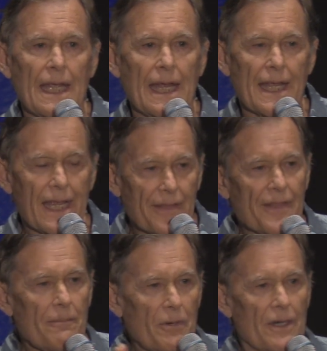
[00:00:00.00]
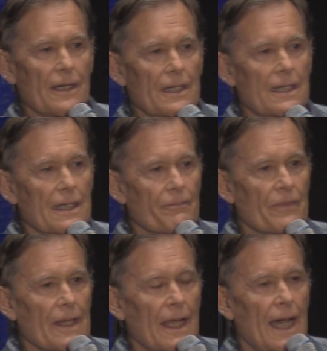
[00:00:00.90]
And in the book,
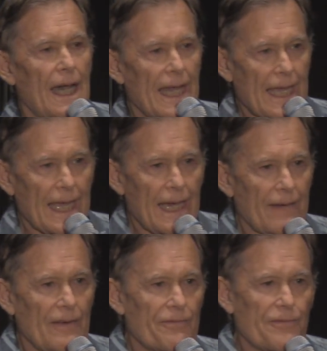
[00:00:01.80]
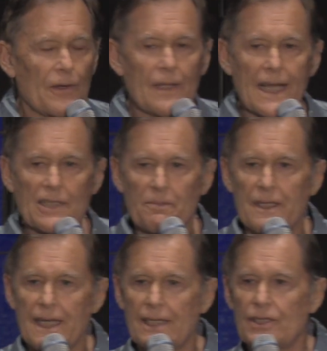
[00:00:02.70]
I have a full
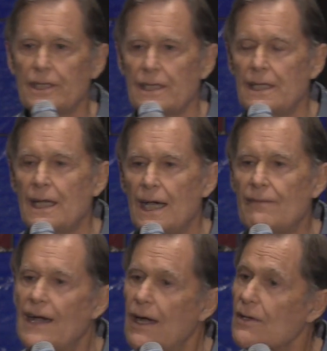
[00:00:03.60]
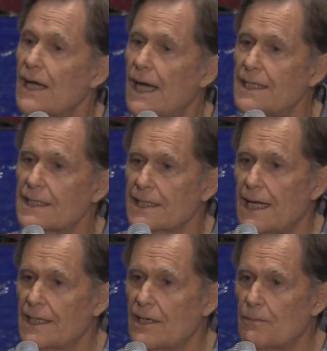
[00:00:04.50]
explanation of how God
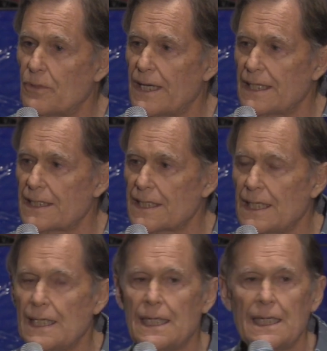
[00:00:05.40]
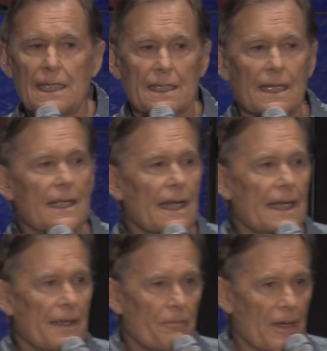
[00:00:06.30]
designed our brains. It,
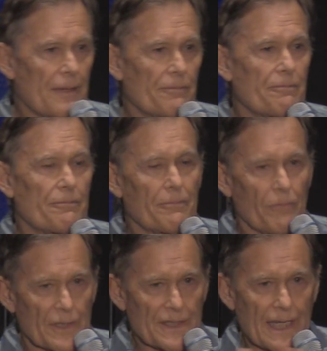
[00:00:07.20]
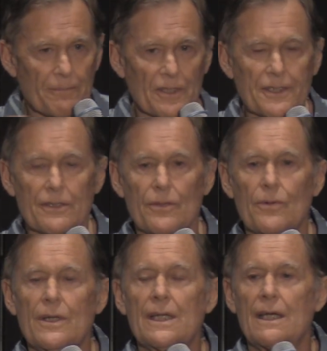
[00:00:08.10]
I, I, was able
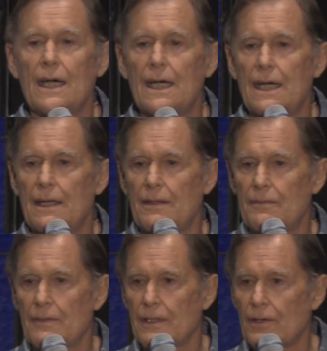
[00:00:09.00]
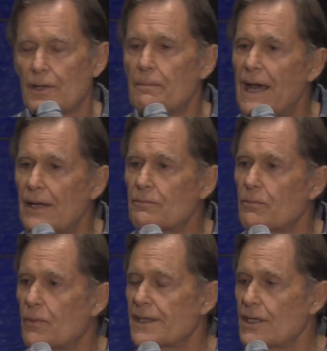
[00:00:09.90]
to uh, learn about
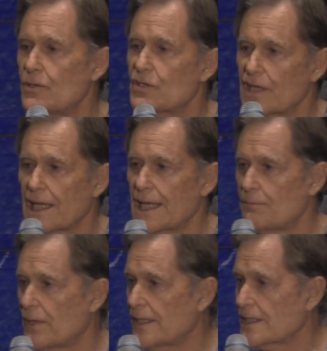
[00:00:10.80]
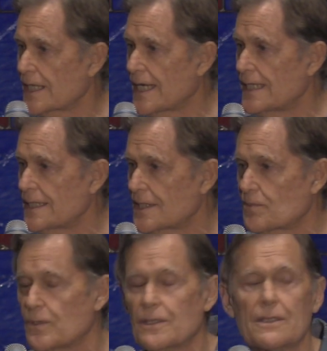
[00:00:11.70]
what the UCLA brain
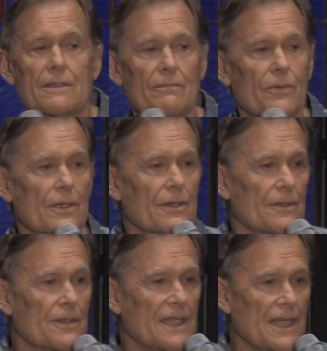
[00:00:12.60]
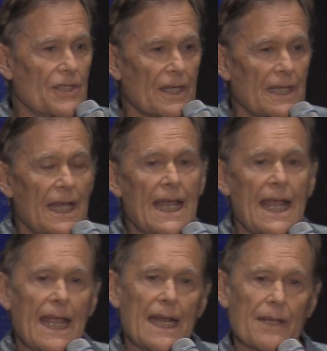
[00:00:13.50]
scientists were, were teaching,
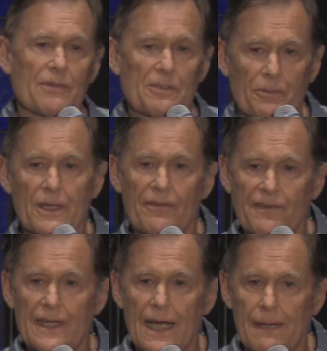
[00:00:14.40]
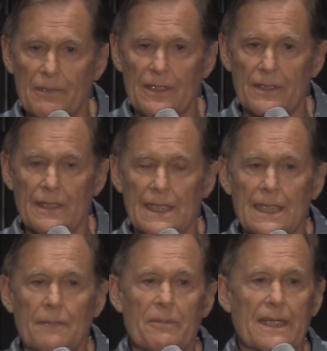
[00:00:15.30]
and it was pretty phenomenal
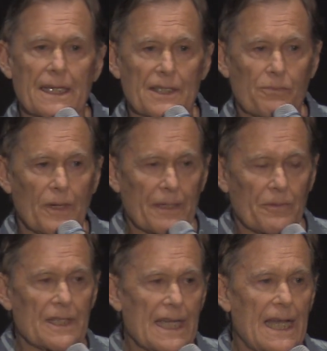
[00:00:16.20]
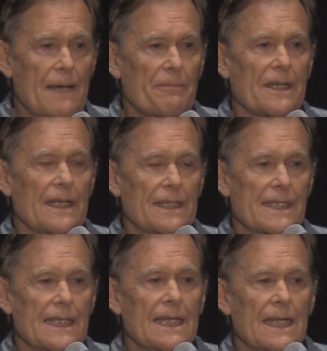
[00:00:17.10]
because what would happen
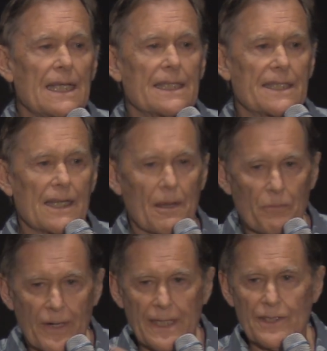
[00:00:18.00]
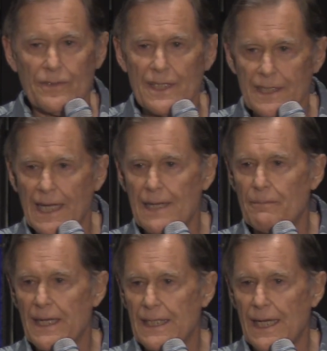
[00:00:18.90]
is, is that our brains are designed
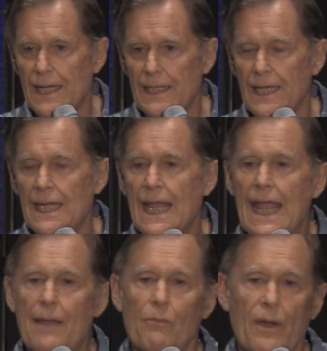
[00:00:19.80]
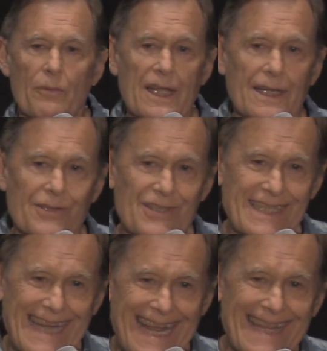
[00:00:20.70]
by God, and when we
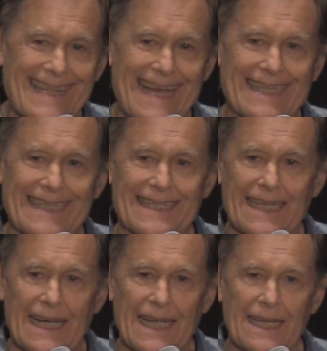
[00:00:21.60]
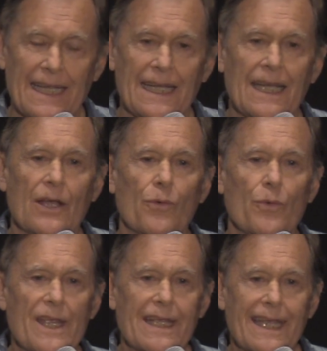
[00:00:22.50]
understand that design,
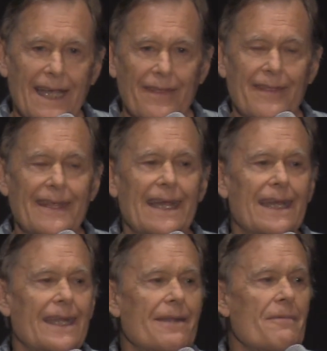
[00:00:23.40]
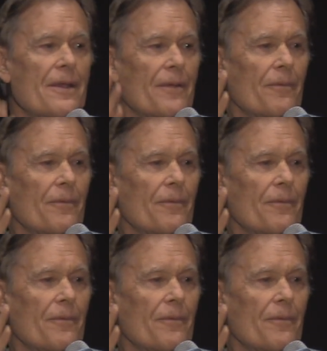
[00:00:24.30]
we can then